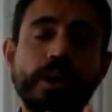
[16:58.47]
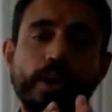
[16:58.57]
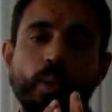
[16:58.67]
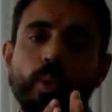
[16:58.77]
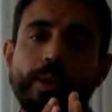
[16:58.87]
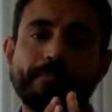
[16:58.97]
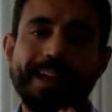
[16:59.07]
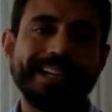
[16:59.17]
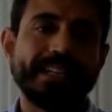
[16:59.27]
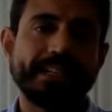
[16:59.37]
What
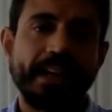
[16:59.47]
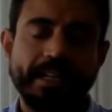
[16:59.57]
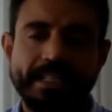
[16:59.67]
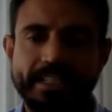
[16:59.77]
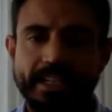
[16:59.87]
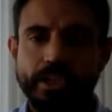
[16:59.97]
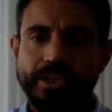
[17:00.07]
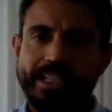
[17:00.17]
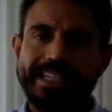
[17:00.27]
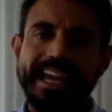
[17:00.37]
Mendi does is it
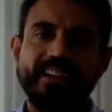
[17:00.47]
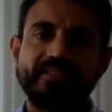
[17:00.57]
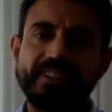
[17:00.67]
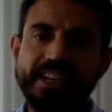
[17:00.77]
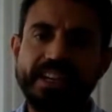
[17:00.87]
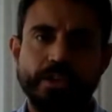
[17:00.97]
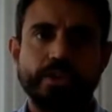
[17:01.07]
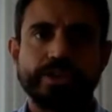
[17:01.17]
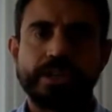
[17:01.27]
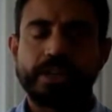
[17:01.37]
uses
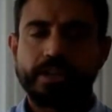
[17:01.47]
FNIRS,